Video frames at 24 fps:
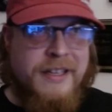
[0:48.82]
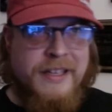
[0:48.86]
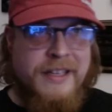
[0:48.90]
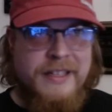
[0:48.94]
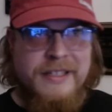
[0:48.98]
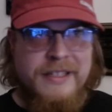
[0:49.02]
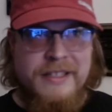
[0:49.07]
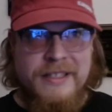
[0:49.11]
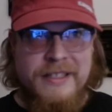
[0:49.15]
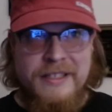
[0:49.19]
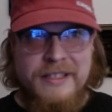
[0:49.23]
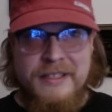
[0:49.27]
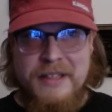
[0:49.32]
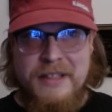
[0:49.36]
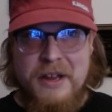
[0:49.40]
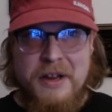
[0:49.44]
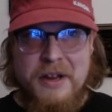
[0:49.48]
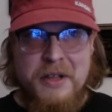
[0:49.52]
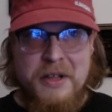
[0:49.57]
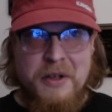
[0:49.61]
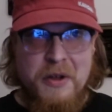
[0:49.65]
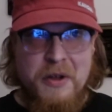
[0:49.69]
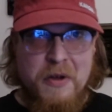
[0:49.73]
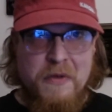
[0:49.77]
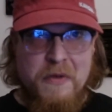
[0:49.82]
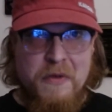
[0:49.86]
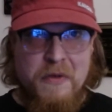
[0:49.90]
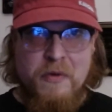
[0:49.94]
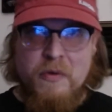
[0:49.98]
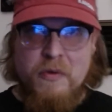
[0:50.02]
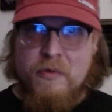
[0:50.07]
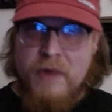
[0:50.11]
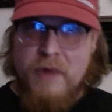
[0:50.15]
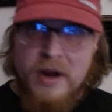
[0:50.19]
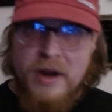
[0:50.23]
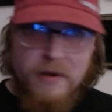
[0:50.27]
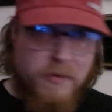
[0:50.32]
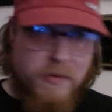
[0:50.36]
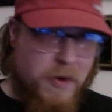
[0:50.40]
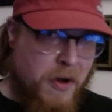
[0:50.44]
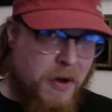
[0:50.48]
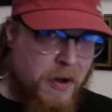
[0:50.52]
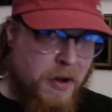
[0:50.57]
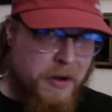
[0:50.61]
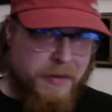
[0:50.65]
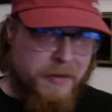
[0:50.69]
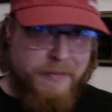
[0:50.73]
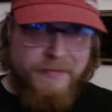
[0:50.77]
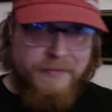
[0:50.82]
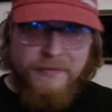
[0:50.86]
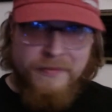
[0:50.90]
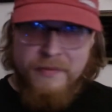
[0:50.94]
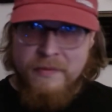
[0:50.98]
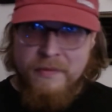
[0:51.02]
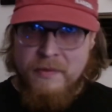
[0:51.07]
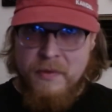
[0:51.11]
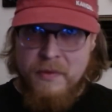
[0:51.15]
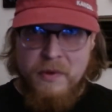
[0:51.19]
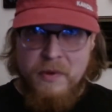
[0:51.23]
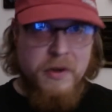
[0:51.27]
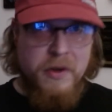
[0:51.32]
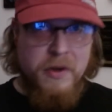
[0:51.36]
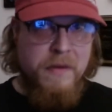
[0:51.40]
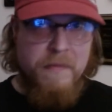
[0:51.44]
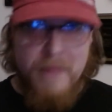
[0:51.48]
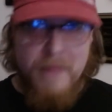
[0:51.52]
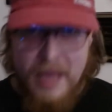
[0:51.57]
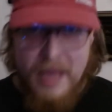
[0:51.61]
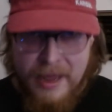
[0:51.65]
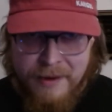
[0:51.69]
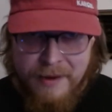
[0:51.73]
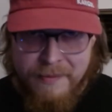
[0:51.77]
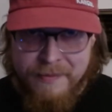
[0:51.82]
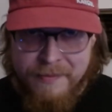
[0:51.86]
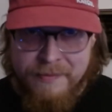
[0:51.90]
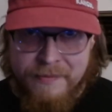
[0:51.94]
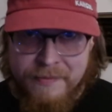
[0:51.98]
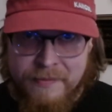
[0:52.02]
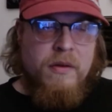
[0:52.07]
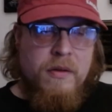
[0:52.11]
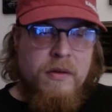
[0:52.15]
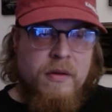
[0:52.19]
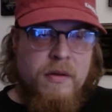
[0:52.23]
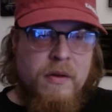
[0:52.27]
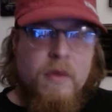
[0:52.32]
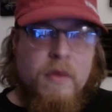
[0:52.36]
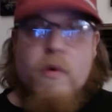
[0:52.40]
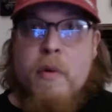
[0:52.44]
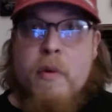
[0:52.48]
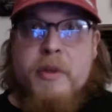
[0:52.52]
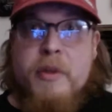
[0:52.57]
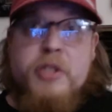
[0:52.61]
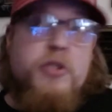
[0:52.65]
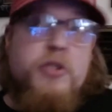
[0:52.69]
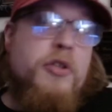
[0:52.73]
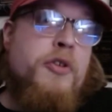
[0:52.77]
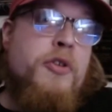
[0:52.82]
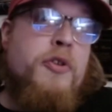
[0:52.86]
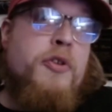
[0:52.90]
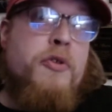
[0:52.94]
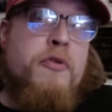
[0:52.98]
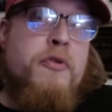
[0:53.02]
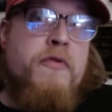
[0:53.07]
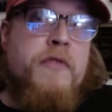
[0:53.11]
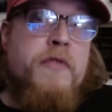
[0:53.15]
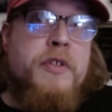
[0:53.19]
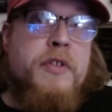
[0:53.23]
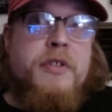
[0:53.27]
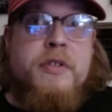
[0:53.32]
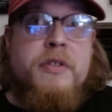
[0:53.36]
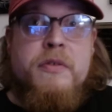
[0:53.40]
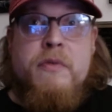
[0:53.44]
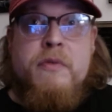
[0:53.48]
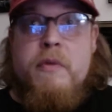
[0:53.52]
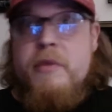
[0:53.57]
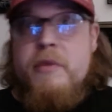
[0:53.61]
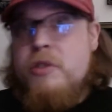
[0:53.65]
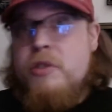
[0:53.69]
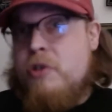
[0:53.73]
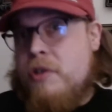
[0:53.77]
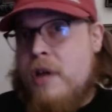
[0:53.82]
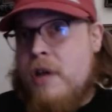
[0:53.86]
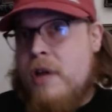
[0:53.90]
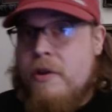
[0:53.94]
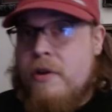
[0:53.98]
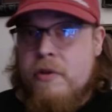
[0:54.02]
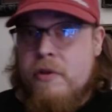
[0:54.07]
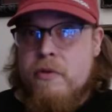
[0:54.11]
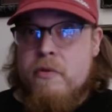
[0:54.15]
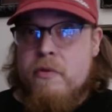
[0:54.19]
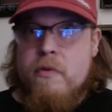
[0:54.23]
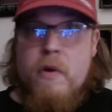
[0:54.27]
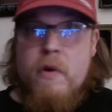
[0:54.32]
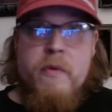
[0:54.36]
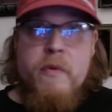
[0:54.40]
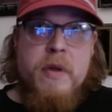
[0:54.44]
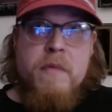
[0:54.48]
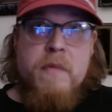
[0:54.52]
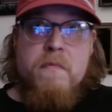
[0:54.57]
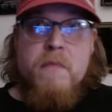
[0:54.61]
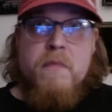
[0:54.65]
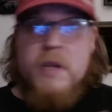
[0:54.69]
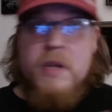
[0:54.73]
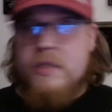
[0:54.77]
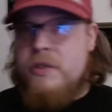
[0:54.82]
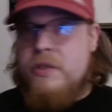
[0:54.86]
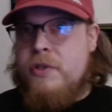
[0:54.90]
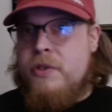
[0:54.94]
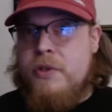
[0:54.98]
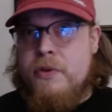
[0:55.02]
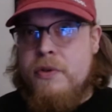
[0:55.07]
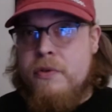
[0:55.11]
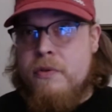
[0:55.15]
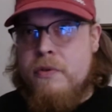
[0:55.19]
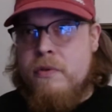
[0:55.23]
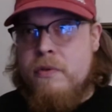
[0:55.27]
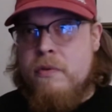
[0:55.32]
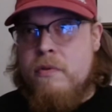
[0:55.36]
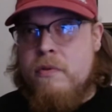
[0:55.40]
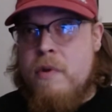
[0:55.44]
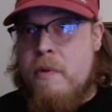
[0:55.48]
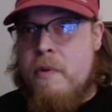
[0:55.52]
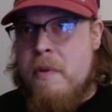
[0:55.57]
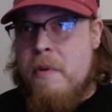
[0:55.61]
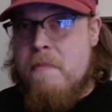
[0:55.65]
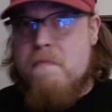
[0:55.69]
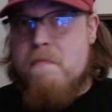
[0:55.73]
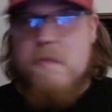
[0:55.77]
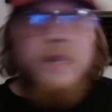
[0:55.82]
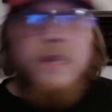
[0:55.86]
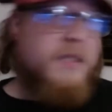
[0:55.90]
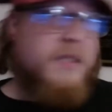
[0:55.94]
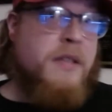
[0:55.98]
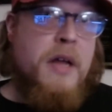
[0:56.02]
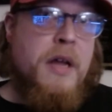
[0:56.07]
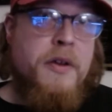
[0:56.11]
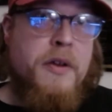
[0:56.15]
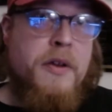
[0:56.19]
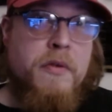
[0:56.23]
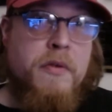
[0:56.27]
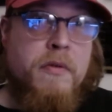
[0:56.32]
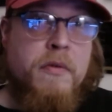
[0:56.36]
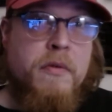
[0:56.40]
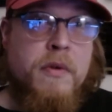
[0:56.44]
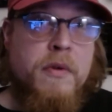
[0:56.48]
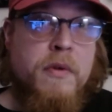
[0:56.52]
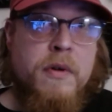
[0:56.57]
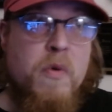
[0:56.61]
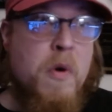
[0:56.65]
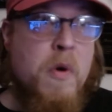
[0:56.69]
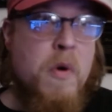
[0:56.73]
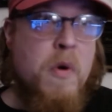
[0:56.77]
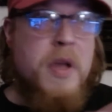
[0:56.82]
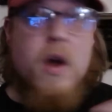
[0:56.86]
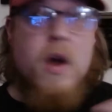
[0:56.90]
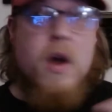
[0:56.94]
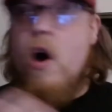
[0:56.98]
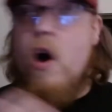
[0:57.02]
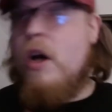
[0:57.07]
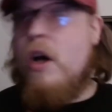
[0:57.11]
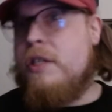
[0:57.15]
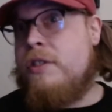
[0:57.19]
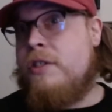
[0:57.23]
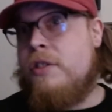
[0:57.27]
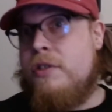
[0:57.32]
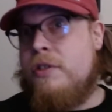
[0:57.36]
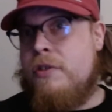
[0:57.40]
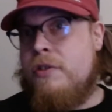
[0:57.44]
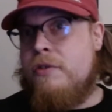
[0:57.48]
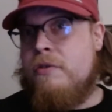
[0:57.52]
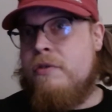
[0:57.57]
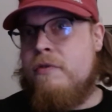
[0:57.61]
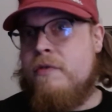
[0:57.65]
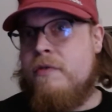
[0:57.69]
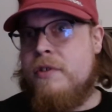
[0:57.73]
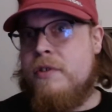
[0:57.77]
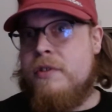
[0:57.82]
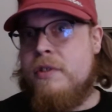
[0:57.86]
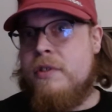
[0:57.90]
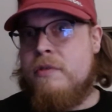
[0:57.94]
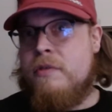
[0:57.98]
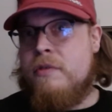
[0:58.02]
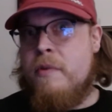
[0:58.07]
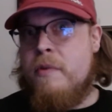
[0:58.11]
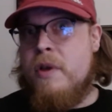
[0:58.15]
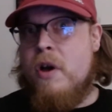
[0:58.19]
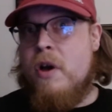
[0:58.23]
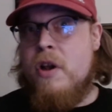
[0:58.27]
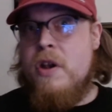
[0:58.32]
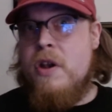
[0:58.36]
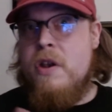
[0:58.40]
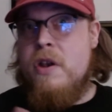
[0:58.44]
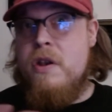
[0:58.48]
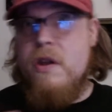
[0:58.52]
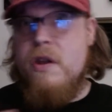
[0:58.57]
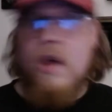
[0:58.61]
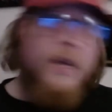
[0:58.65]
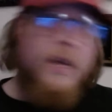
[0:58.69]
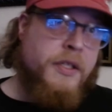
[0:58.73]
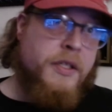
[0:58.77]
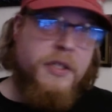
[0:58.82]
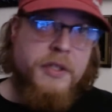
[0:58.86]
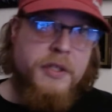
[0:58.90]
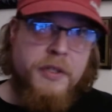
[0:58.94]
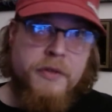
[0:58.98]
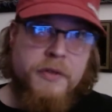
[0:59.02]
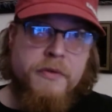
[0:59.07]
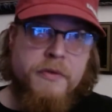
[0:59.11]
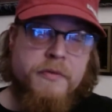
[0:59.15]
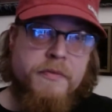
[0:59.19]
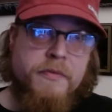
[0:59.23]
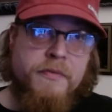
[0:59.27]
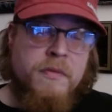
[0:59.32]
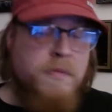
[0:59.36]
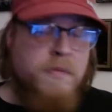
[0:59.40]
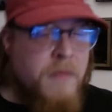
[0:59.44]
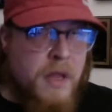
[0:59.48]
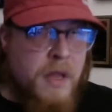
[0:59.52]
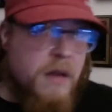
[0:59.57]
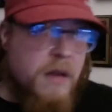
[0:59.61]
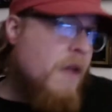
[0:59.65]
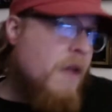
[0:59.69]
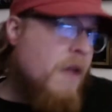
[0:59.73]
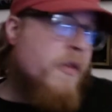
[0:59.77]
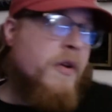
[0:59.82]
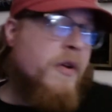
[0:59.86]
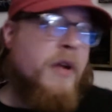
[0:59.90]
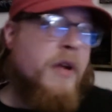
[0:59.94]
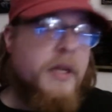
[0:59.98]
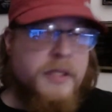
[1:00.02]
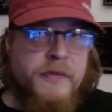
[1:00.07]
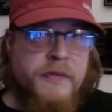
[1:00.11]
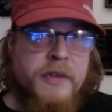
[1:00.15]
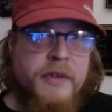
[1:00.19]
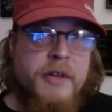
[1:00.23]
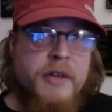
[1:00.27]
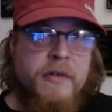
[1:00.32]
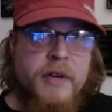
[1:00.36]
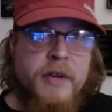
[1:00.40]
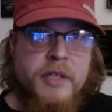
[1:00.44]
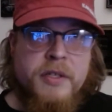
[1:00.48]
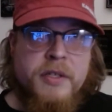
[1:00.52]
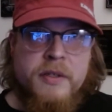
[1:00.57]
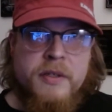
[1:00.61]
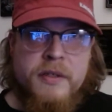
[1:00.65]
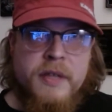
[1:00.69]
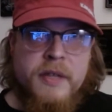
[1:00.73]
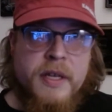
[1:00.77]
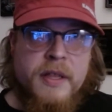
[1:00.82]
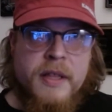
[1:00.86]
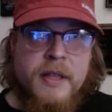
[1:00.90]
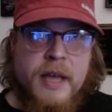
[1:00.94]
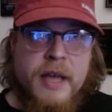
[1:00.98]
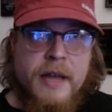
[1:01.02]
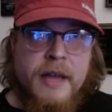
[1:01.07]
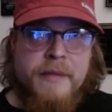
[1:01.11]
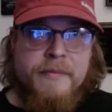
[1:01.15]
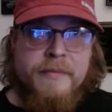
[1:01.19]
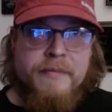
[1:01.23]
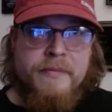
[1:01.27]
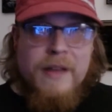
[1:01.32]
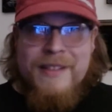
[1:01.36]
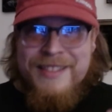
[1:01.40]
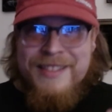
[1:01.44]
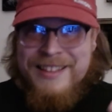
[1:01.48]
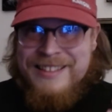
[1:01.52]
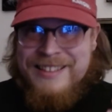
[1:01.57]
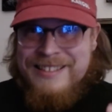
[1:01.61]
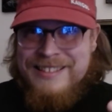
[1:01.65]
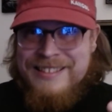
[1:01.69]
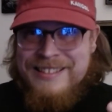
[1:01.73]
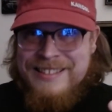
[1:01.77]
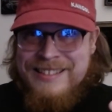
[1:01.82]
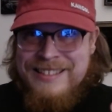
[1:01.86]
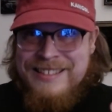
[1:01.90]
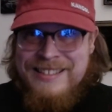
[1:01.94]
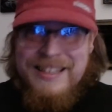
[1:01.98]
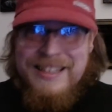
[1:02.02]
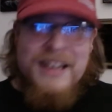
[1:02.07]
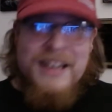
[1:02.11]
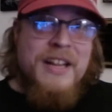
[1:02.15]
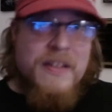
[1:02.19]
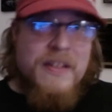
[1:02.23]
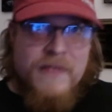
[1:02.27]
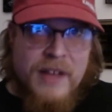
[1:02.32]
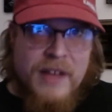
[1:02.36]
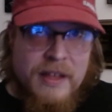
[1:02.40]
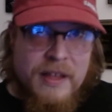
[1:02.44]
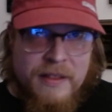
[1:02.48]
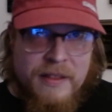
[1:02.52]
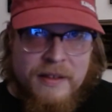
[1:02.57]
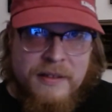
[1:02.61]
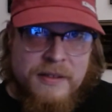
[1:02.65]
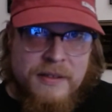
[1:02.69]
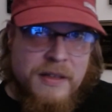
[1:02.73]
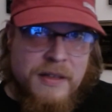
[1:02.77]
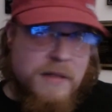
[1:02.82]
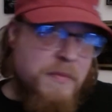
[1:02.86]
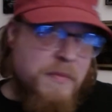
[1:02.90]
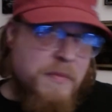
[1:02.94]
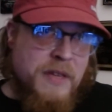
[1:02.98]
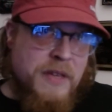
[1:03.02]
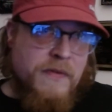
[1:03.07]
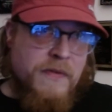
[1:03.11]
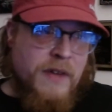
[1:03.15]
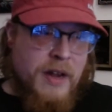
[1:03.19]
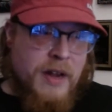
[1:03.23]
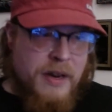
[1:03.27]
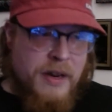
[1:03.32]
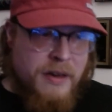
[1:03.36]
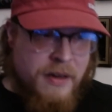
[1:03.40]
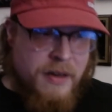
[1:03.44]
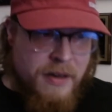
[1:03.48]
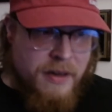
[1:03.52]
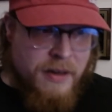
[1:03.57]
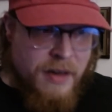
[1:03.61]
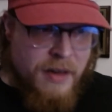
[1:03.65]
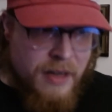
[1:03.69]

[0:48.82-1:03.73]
is the study of right and wrong, good and bad. What we should do versus what we should not do. What we must do, what we must not do. What we ought to do versus what we ought not to do. And other kinds of iterations like that. The study of ethics can be divided